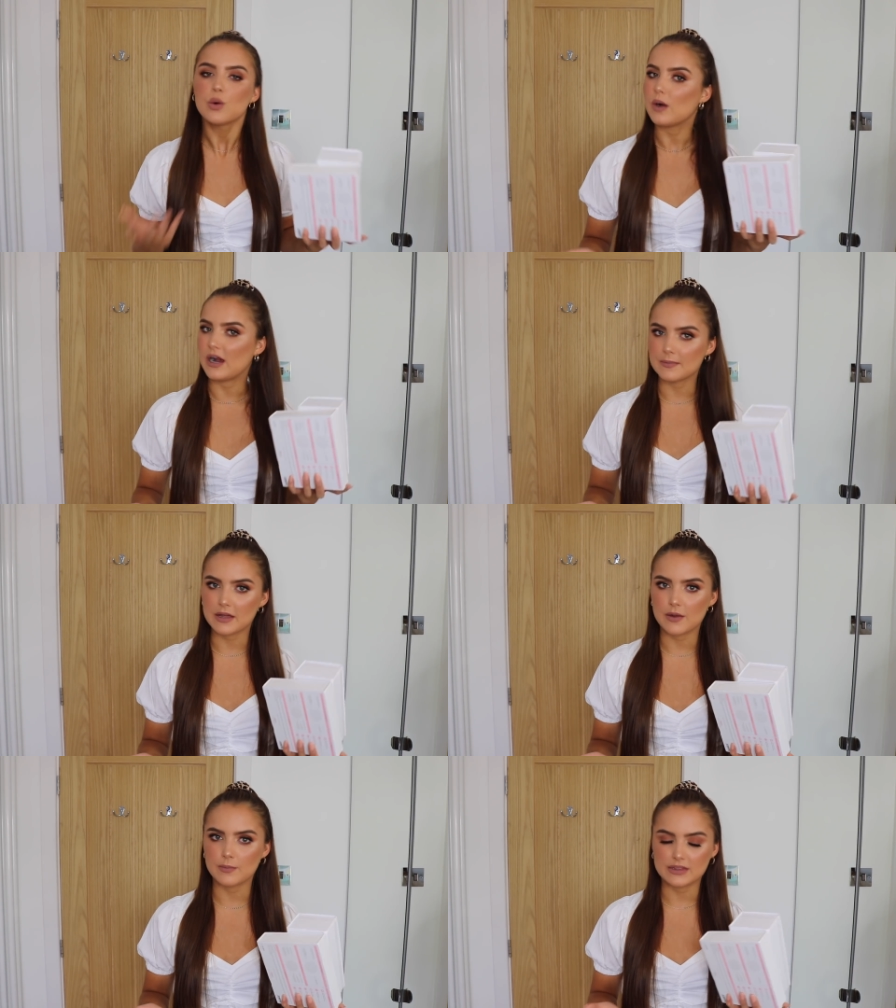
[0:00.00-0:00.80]
where I'm
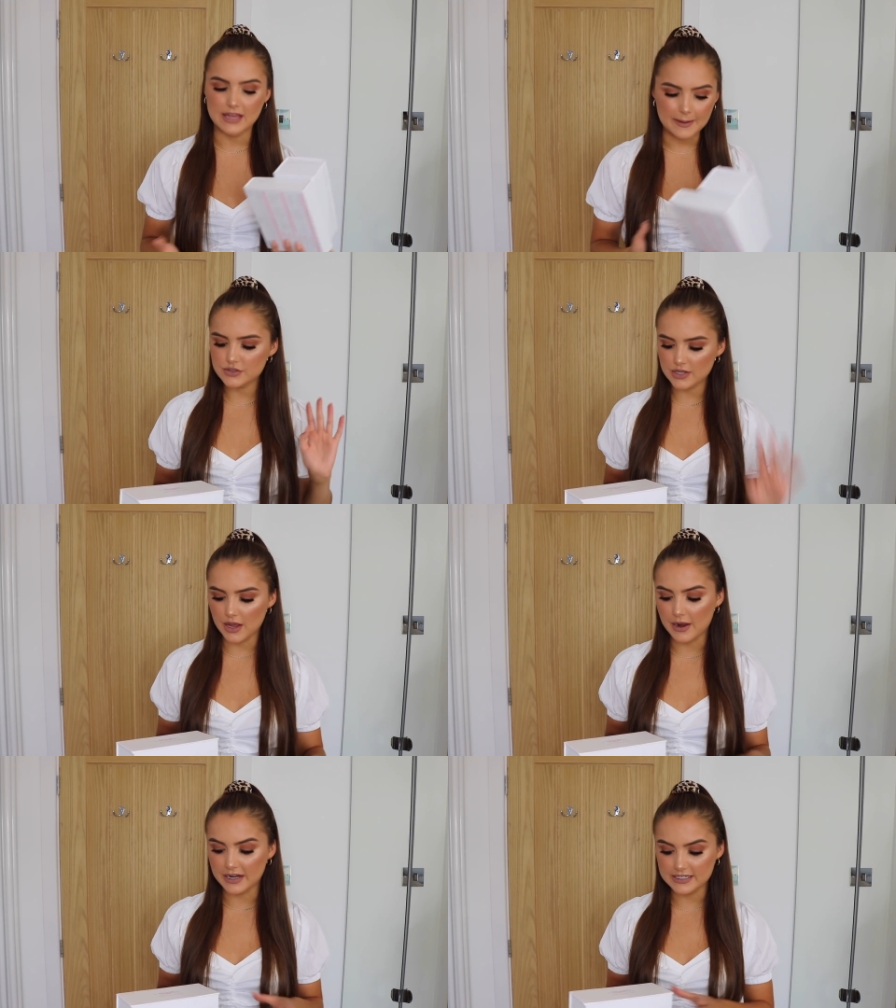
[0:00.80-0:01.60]
going with that. So
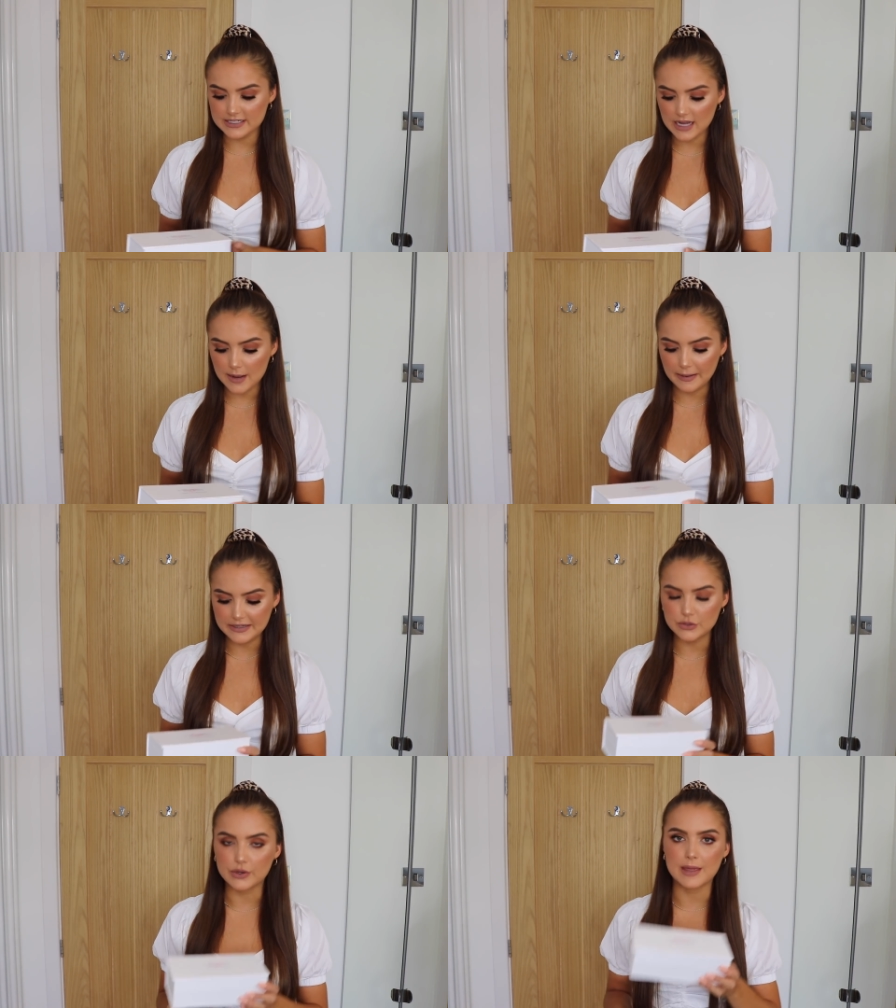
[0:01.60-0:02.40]
I'm going to start by
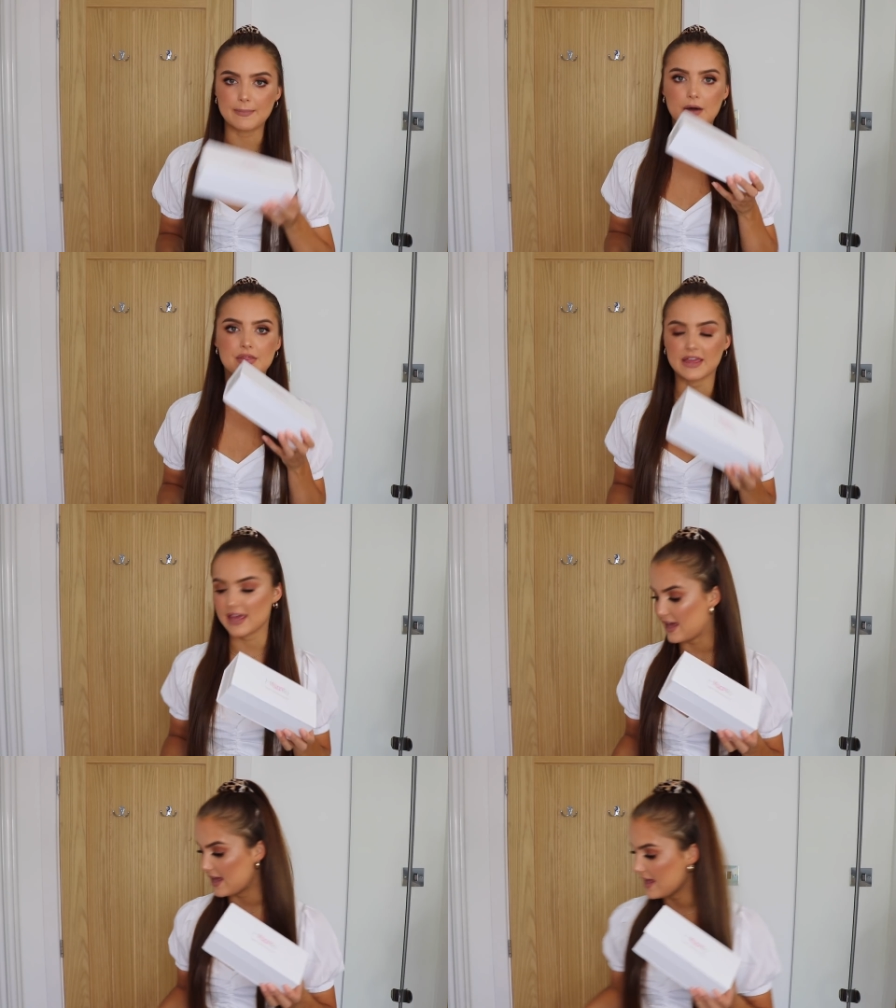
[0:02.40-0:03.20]
talking about the
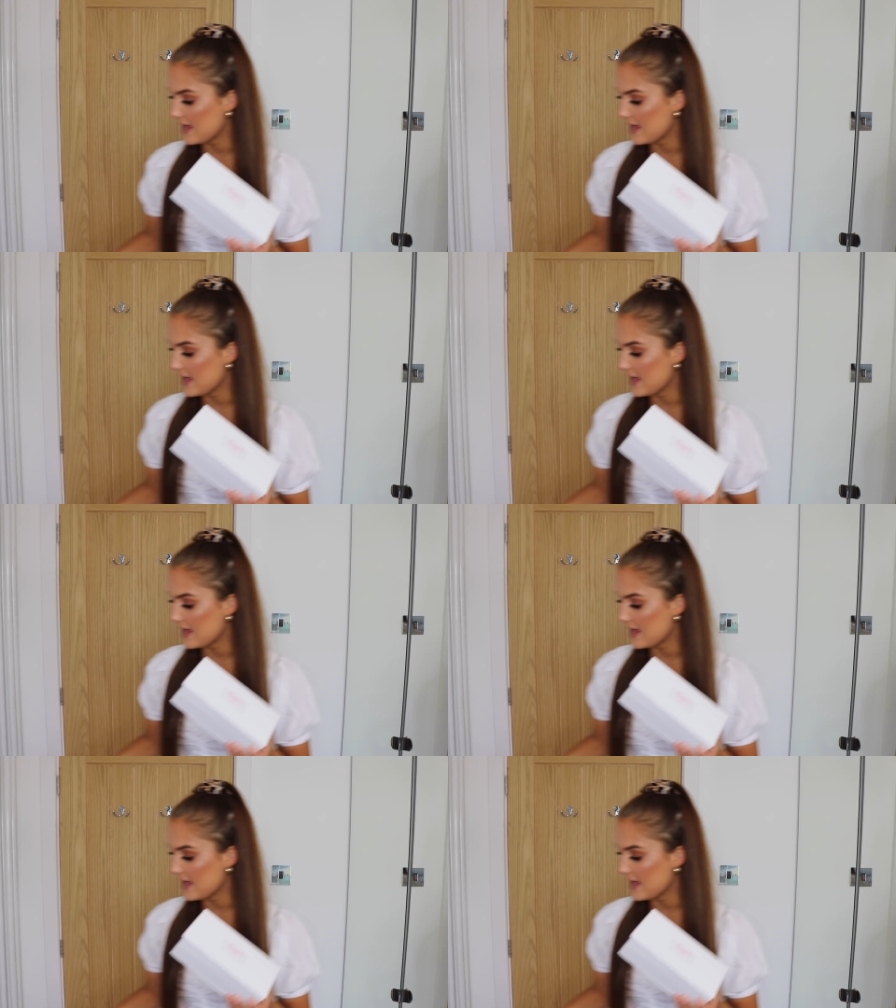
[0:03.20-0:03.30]
kit